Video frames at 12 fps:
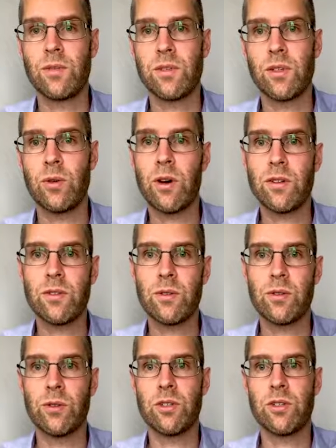so also
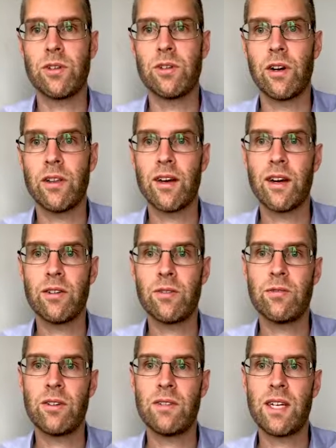crucial are the
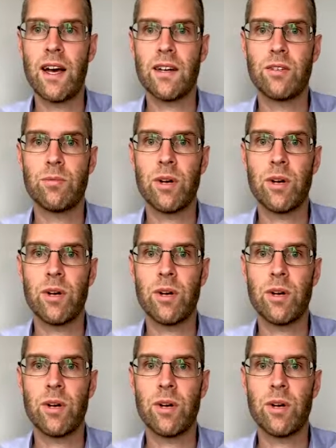150 active